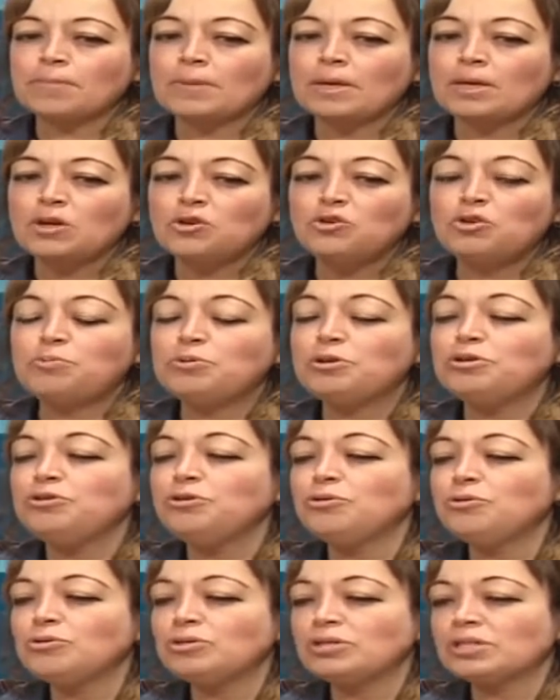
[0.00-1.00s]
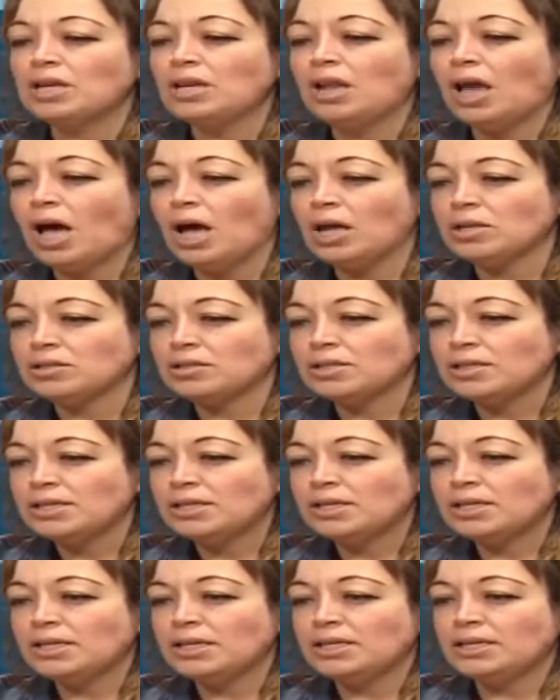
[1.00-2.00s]
reproduce a lot
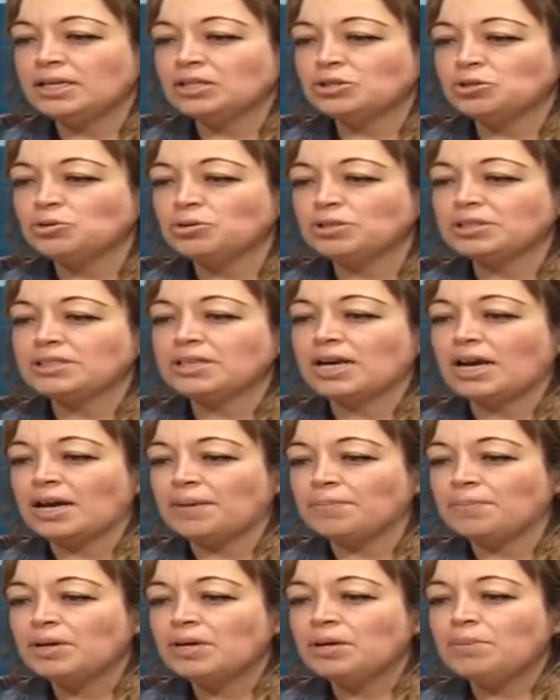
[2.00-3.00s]
in a short time.